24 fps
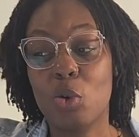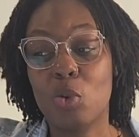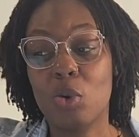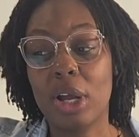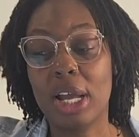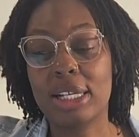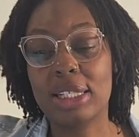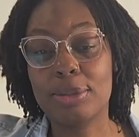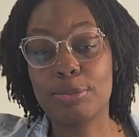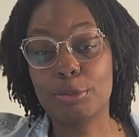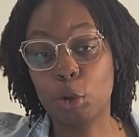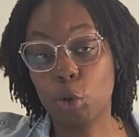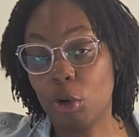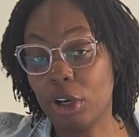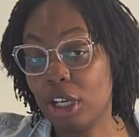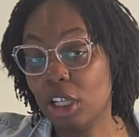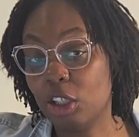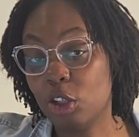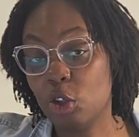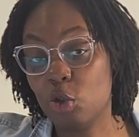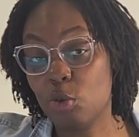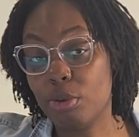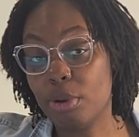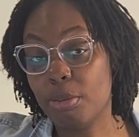exploring a
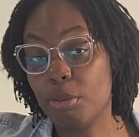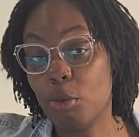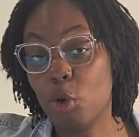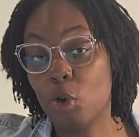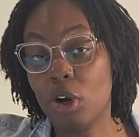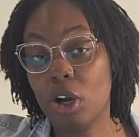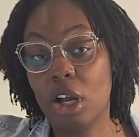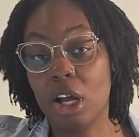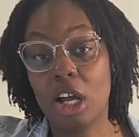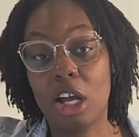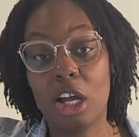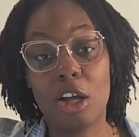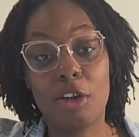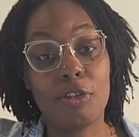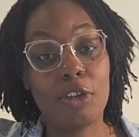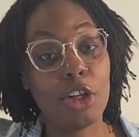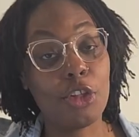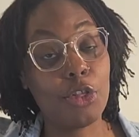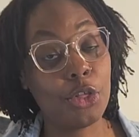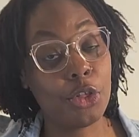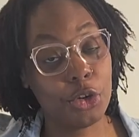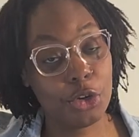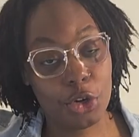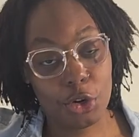little bit more of
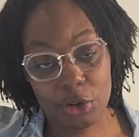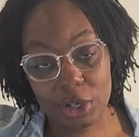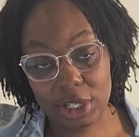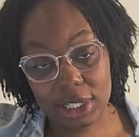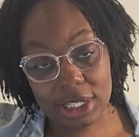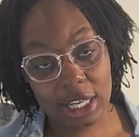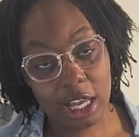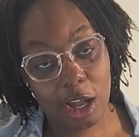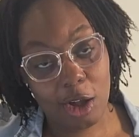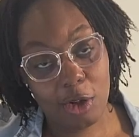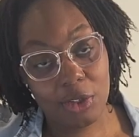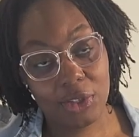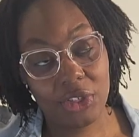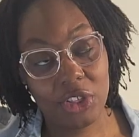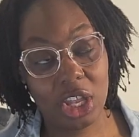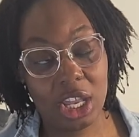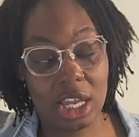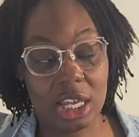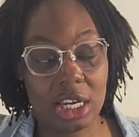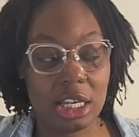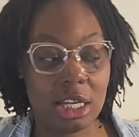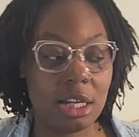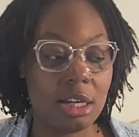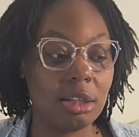the dirty South
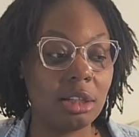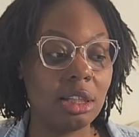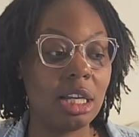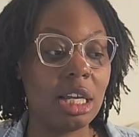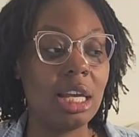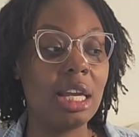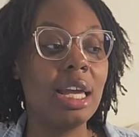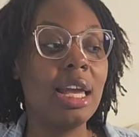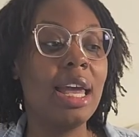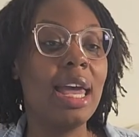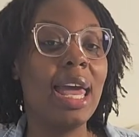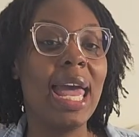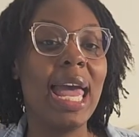in Italy